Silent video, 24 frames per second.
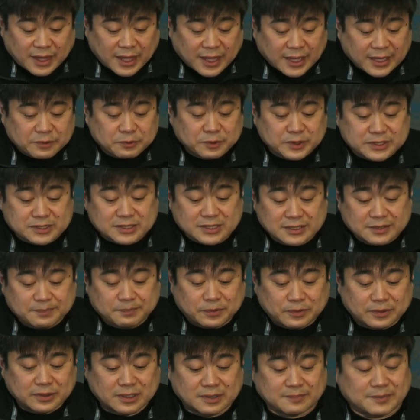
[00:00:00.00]
and what's
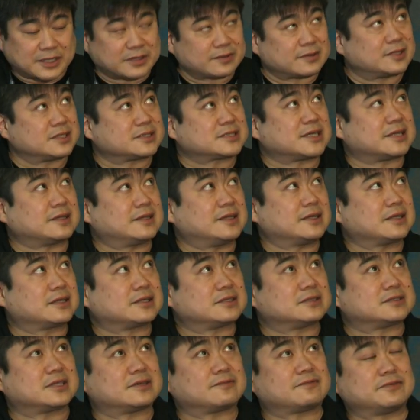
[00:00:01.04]
important about this, I think,
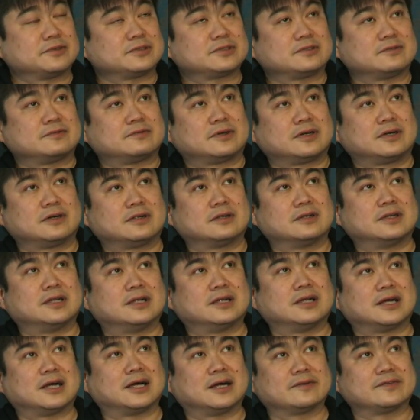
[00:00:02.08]
is that first of all,
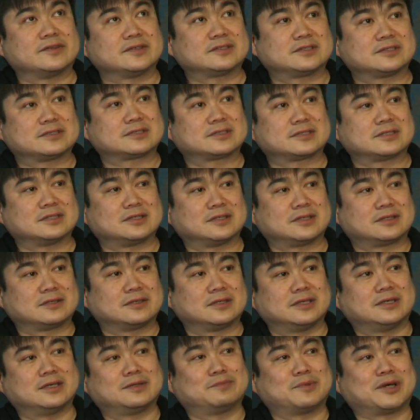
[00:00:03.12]
uh, this is
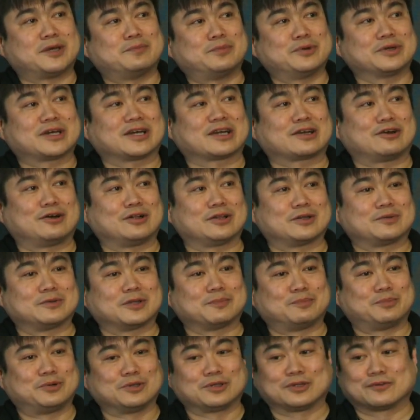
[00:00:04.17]
in my book, I call it
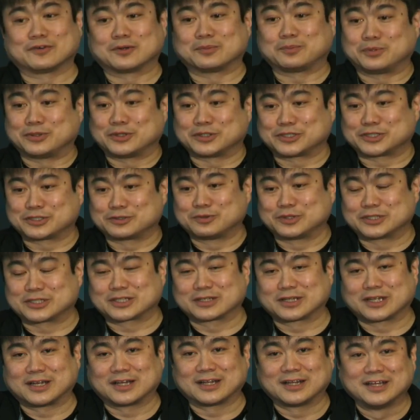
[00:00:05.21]
Pullover Push, which
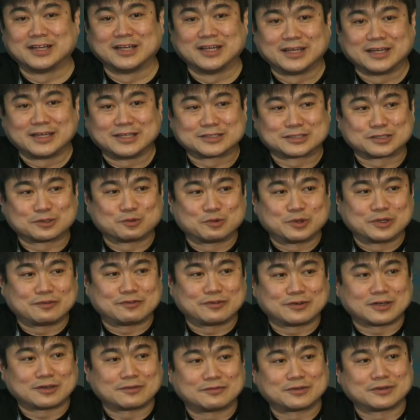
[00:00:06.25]
uh, is a riff
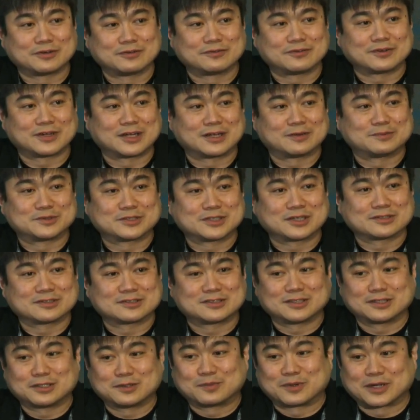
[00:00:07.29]
off of um, John
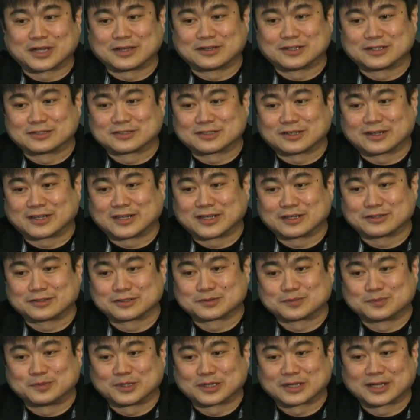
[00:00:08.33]
Seeley Brown and John
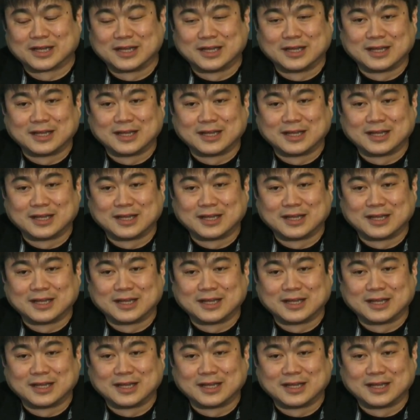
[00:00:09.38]
Hagel's book